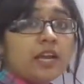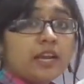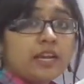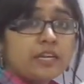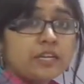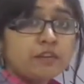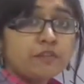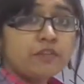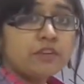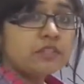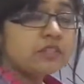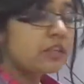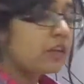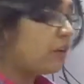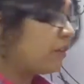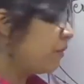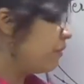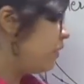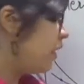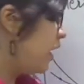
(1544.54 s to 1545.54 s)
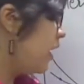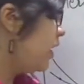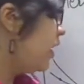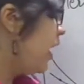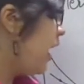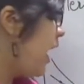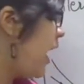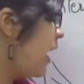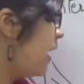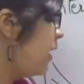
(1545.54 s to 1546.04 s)
indifference curve 1
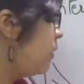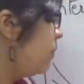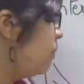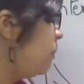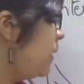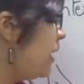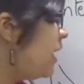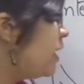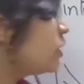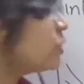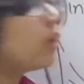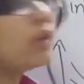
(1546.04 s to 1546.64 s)
and B is